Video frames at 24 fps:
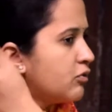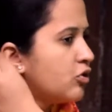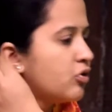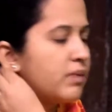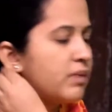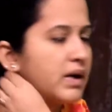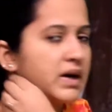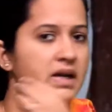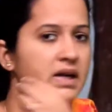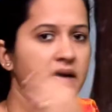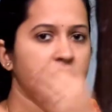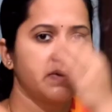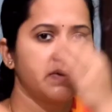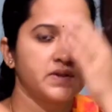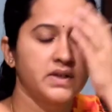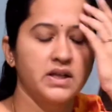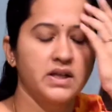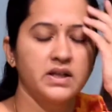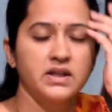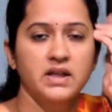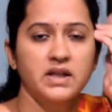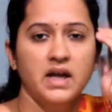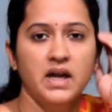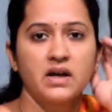you might have seen
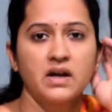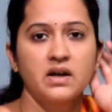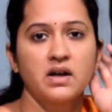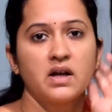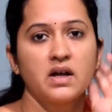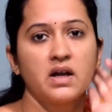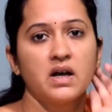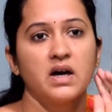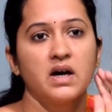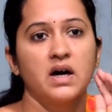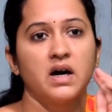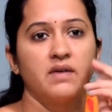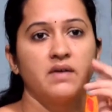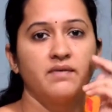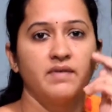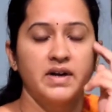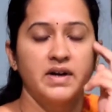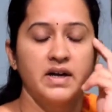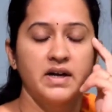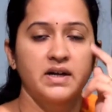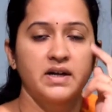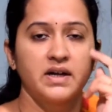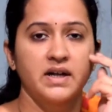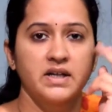that when
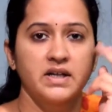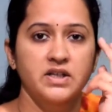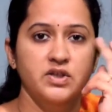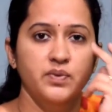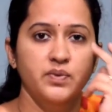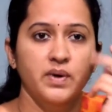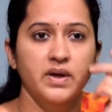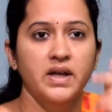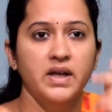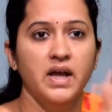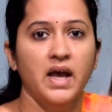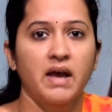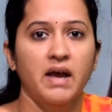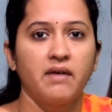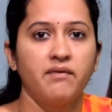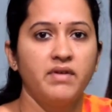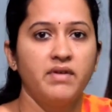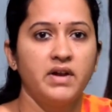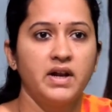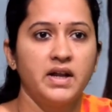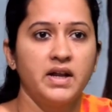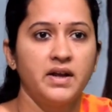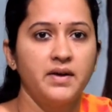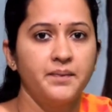it rains very
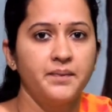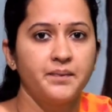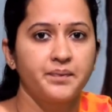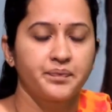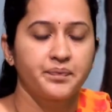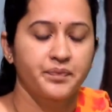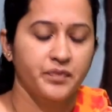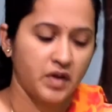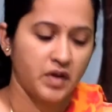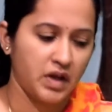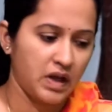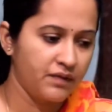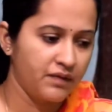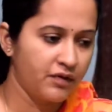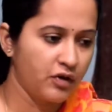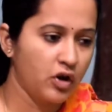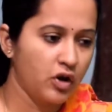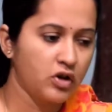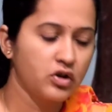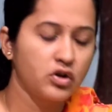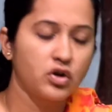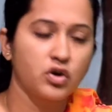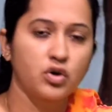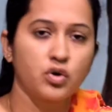heavily, even
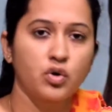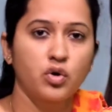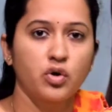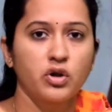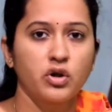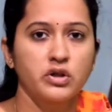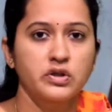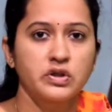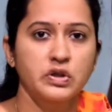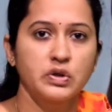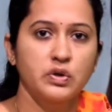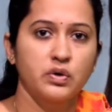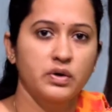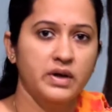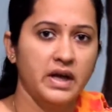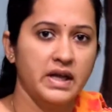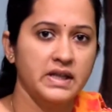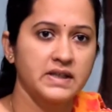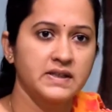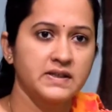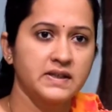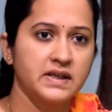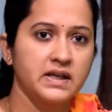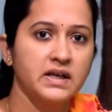on the road also you
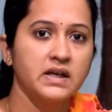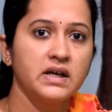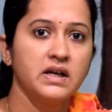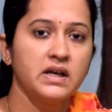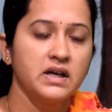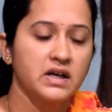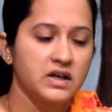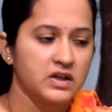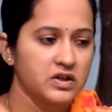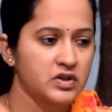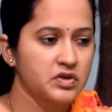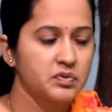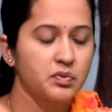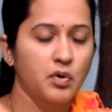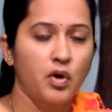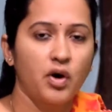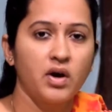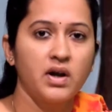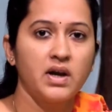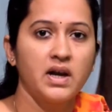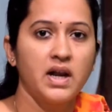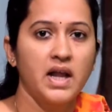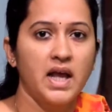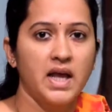can see small
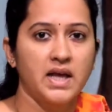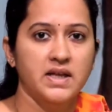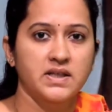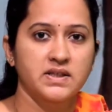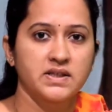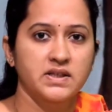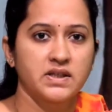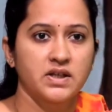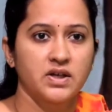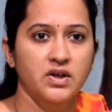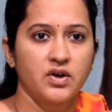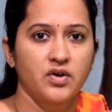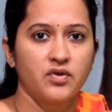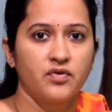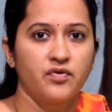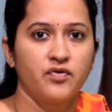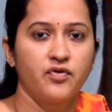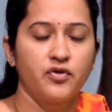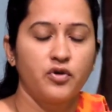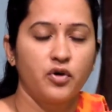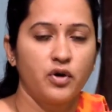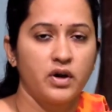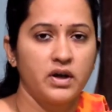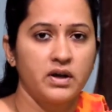lakes
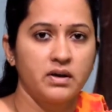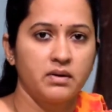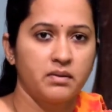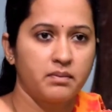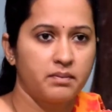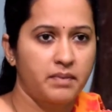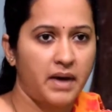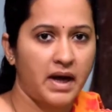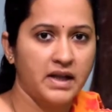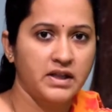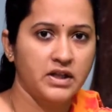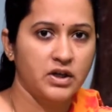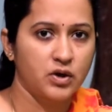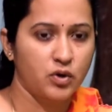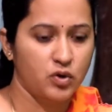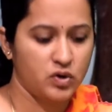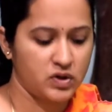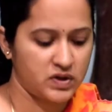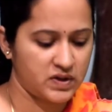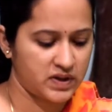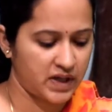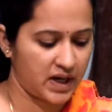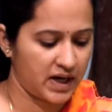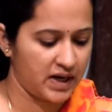flowing by the
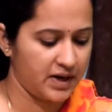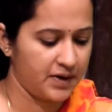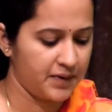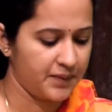roadside.